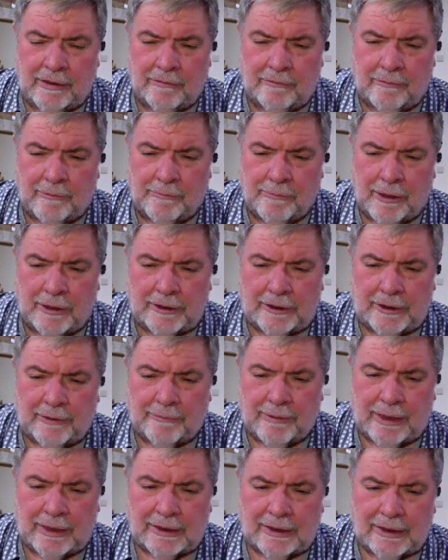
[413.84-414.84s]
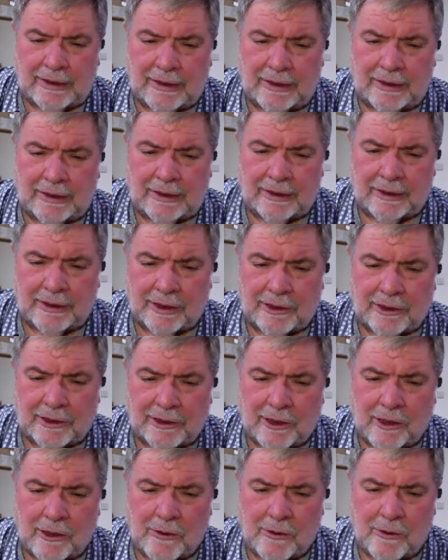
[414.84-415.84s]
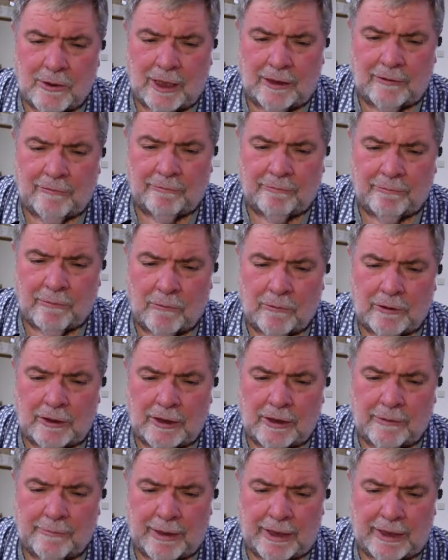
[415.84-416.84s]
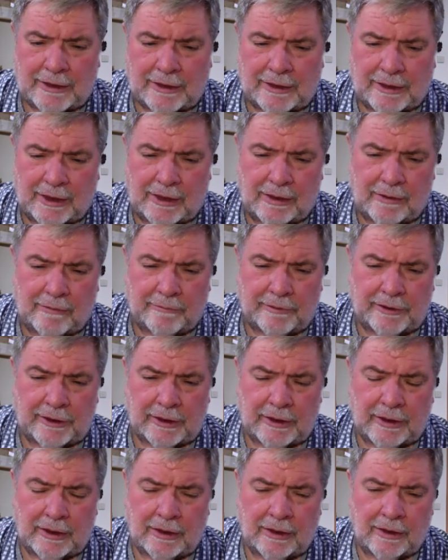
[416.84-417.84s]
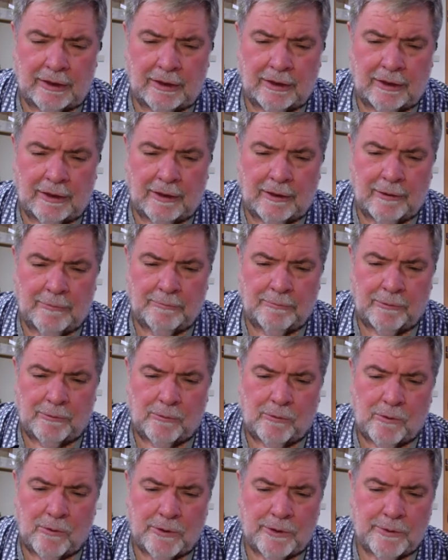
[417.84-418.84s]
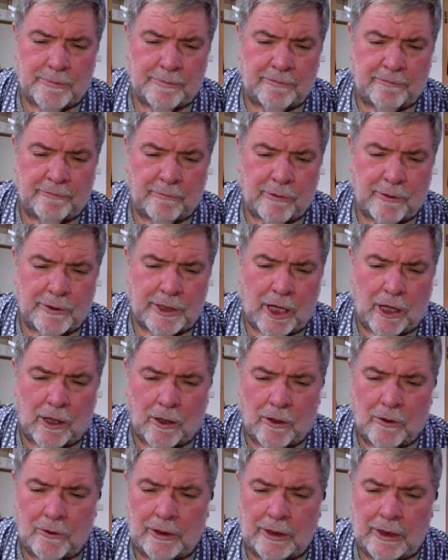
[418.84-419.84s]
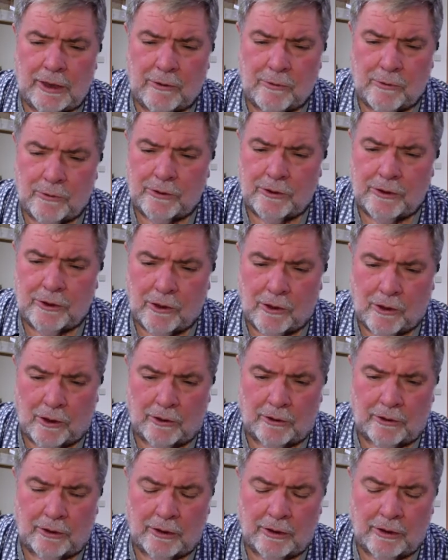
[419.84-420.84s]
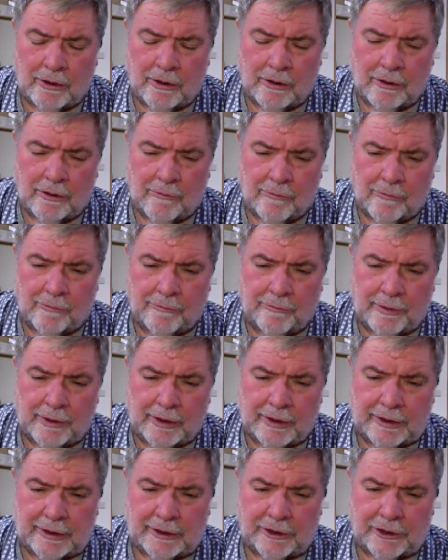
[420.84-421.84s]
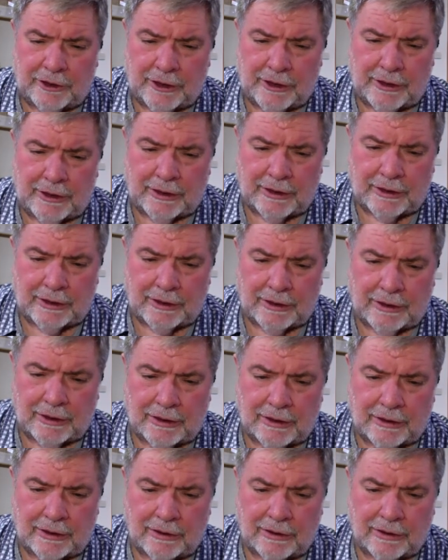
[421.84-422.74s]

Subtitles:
For most of us, this is a slow unfolding of ourselves before the holy, good God revealed in Jesus.